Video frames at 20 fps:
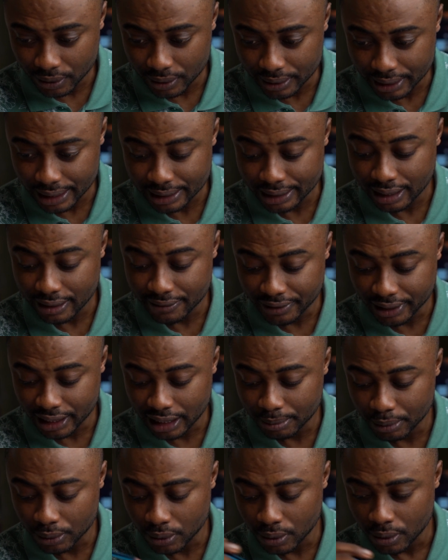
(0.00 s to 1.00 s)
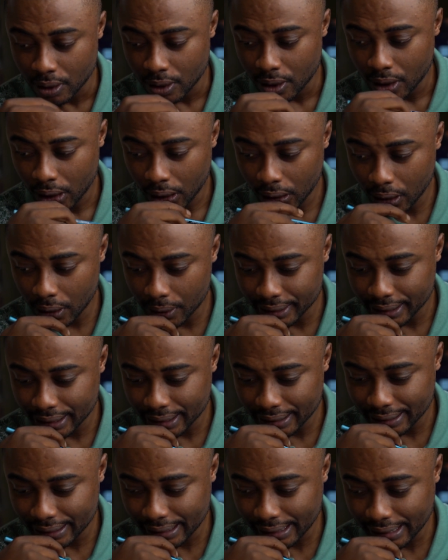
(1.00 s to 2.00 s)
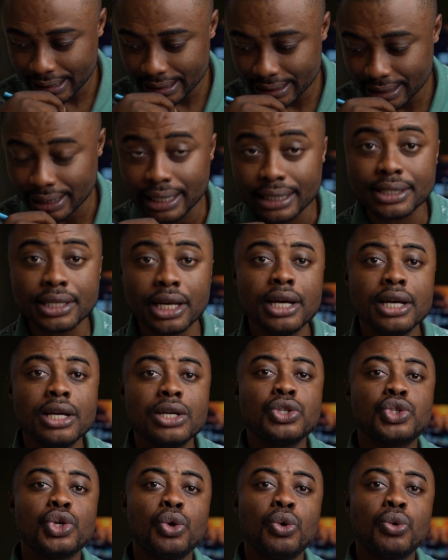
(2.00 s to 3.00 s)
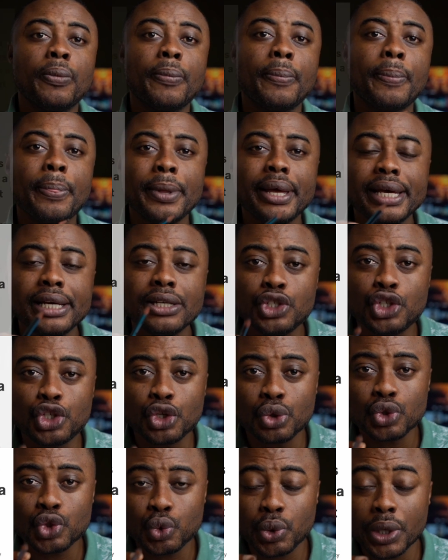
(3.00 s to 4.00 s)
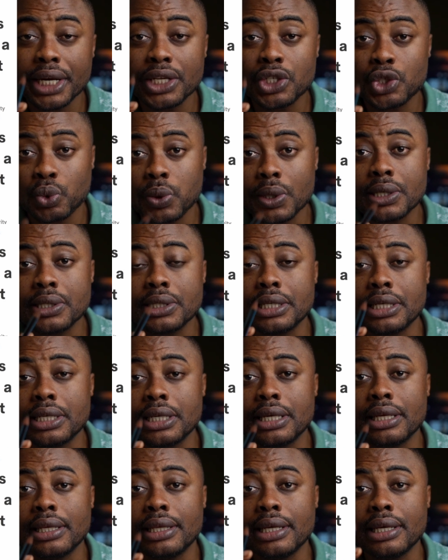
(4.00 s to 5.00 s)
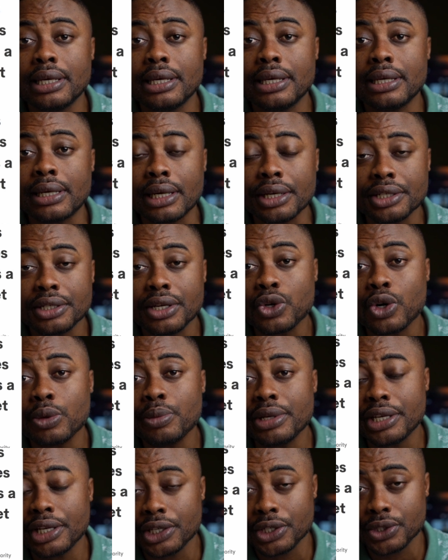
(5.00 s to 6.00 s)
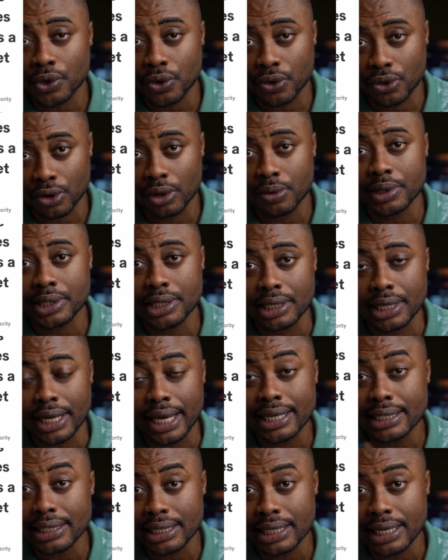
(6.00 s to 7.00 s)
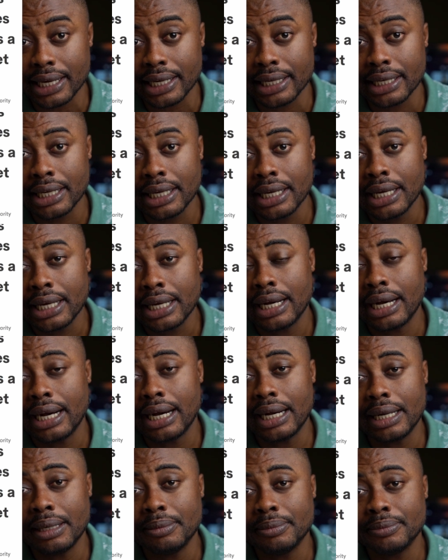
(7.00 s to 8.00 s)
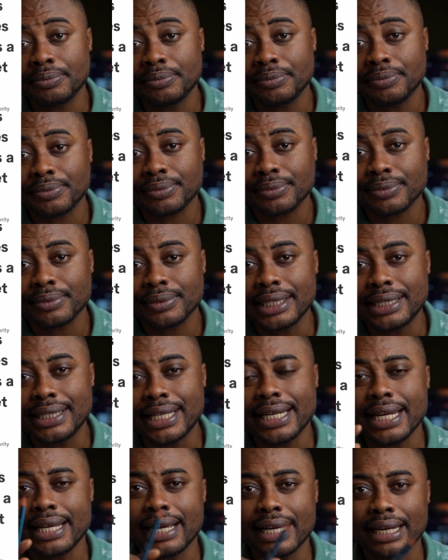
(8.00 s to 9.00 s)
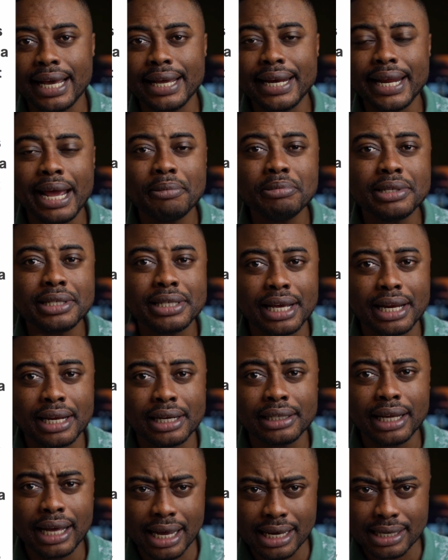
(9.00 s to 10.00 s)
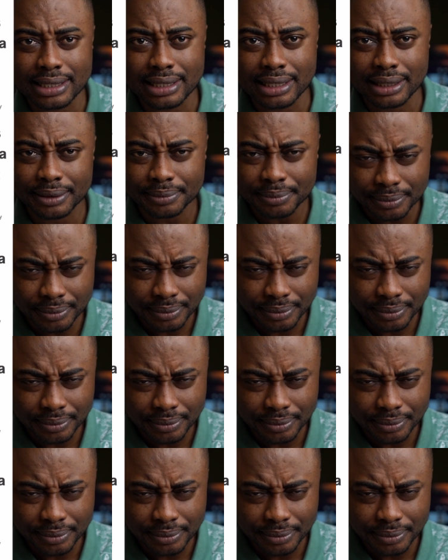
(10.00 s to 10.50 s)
or data available on the internet. So in June 2020, the National Communications Authority, NCA, they declared MTN as